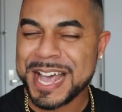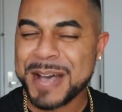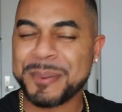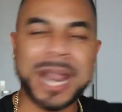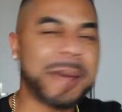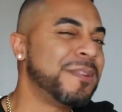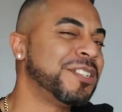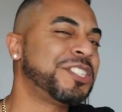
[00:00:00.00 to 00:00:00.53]

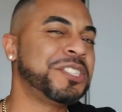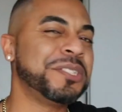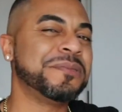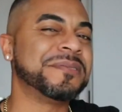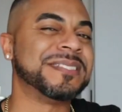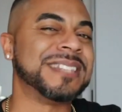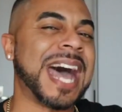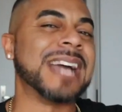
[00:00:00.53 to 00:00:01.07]
but I'm gonna
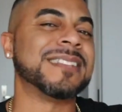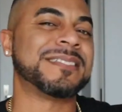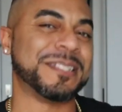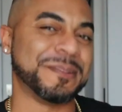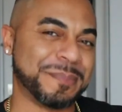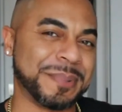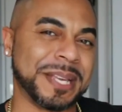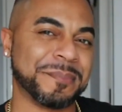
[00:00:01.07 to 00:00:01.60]
choose not
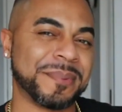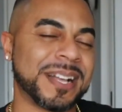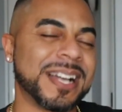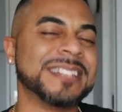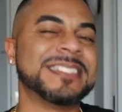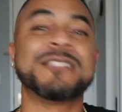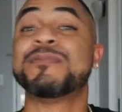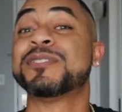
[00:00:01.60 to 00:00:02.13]
to be
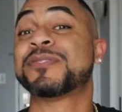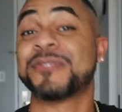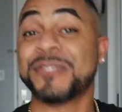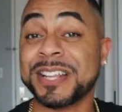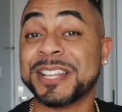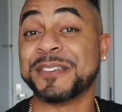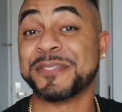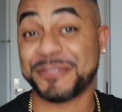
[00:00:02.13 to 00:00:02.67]
because it was
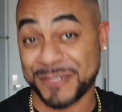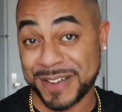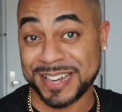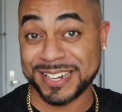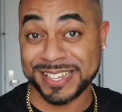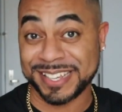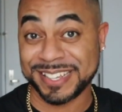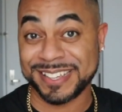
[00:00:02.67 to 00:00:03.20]
really
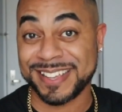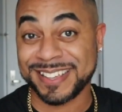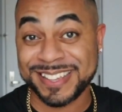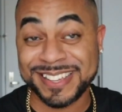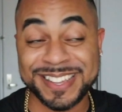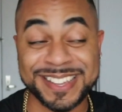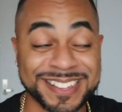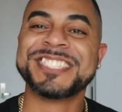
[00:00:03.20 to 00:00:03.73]
funny.
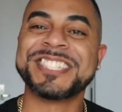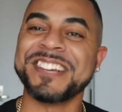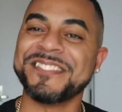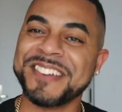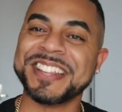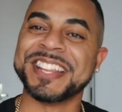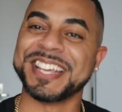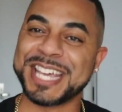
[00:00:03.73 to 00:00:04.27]
She
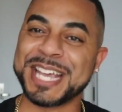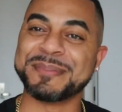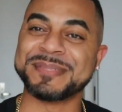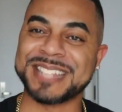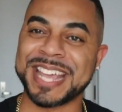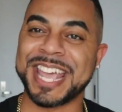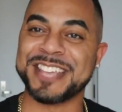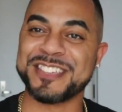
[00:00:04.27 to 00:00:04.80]
really
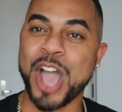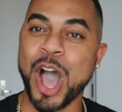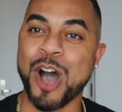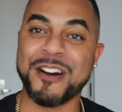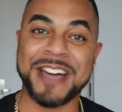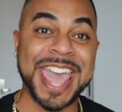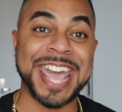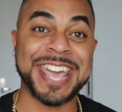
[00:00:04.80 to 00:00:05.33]
keeps saying
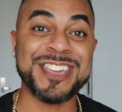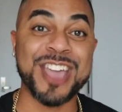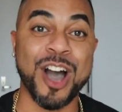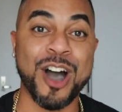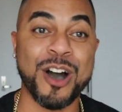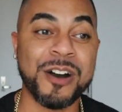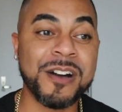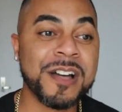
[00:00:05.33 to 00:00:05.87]
y'all, hey
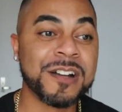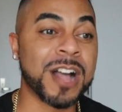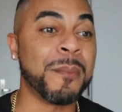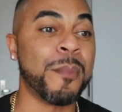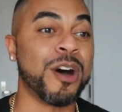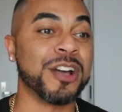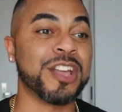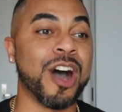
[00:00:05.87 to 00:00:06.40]
y'all,
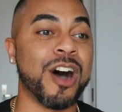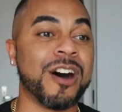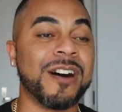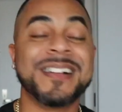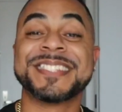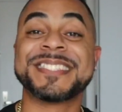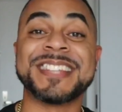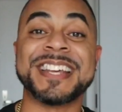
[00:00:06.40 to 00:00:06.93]
come on
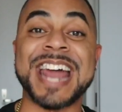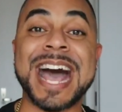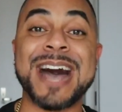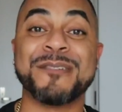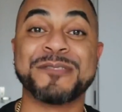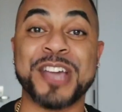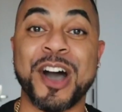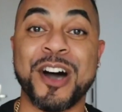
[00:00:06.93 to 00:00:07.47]
y'all, sit
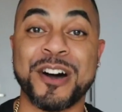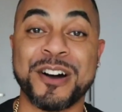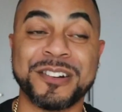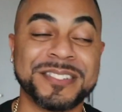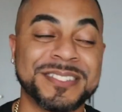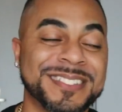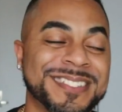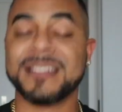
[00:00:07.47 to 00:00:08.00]
down
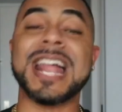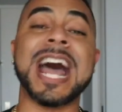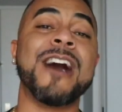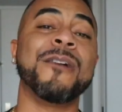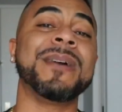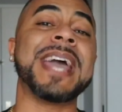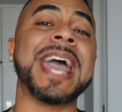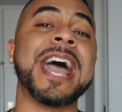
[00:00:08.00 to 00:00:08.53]
y'all.
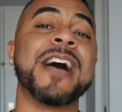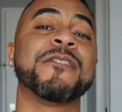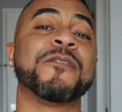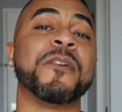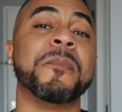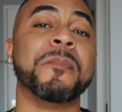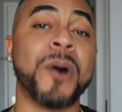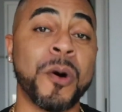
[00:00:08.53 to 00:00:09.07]
Now we
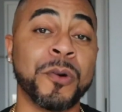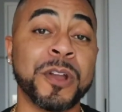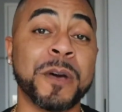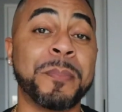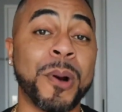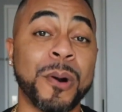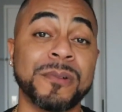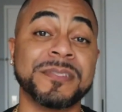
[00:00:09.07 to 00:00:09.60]
have Ramona
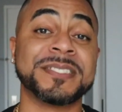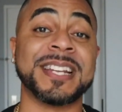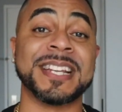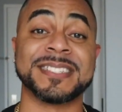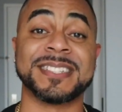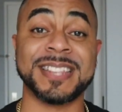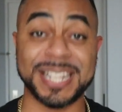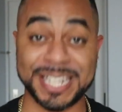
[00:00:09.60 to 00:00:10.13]
posing
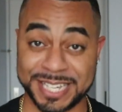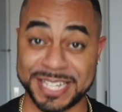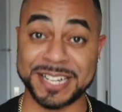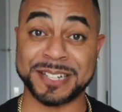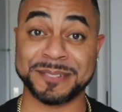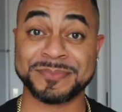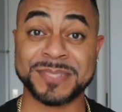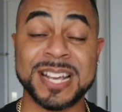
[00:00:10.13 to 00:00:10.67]
as
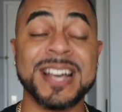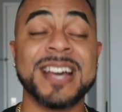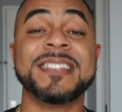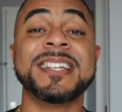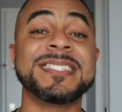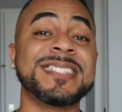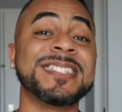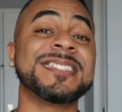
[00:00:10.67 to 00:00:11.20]
Leah.
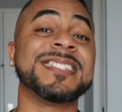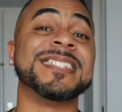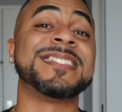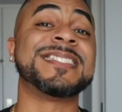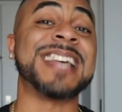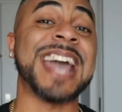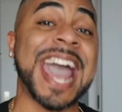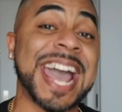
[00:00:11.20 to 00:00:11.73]
This is the
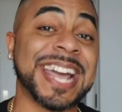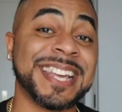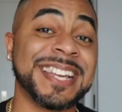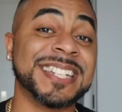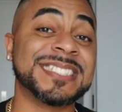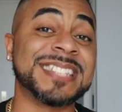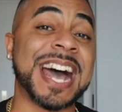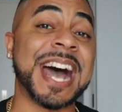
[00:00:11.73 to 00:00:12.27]

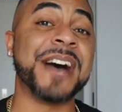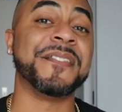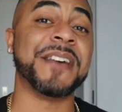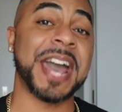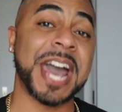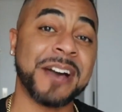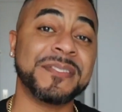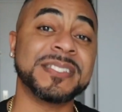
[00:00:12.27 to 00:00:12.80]
tackiest I've
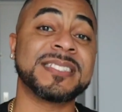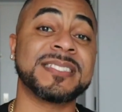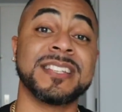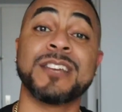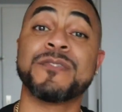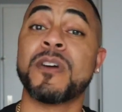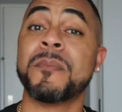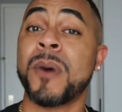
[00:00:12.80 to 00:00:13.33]
ever
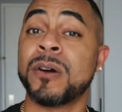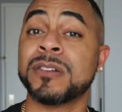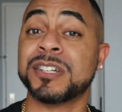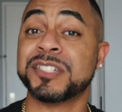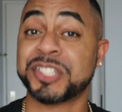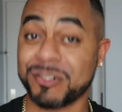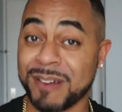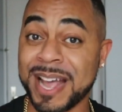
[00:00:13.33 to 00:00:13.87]
seen
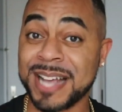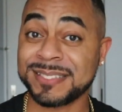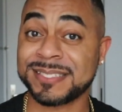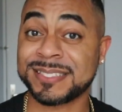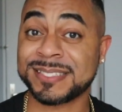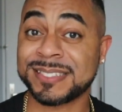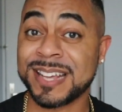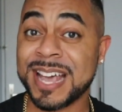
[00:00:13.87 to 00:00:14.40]
Ramona
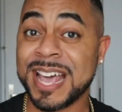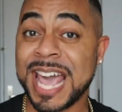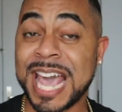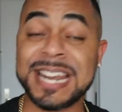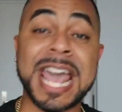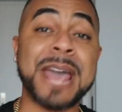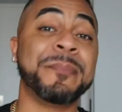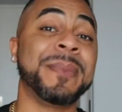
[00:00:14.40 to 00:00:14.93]
dress.
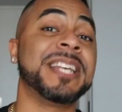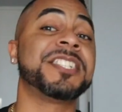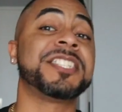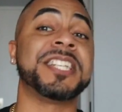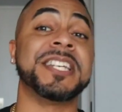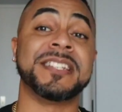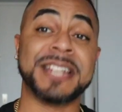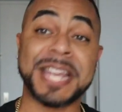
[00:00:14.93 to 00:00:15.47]
And that means
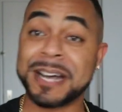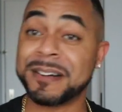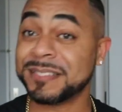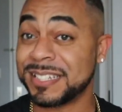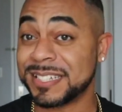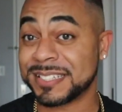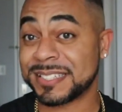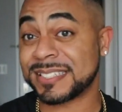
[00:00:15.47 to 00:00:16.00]
she
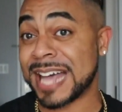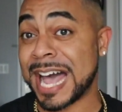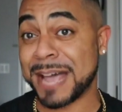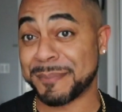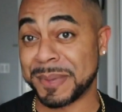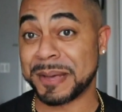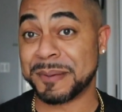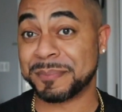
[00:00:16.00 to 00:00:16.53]
nailed the
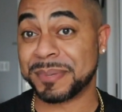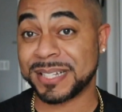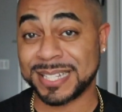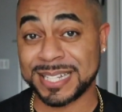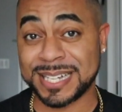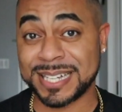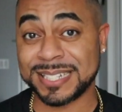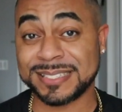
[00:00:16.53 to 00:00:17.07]
assignment
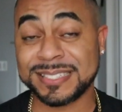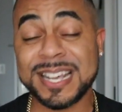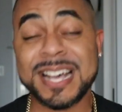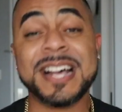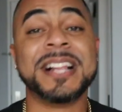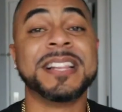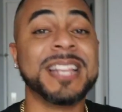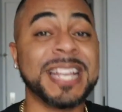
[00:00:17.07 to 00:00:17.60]
because
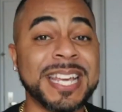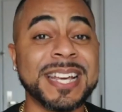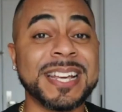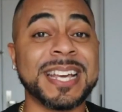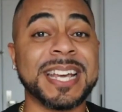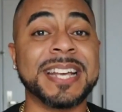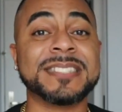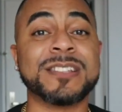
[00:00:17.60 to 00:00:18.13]

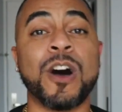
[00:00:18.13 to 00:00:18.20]
Leah is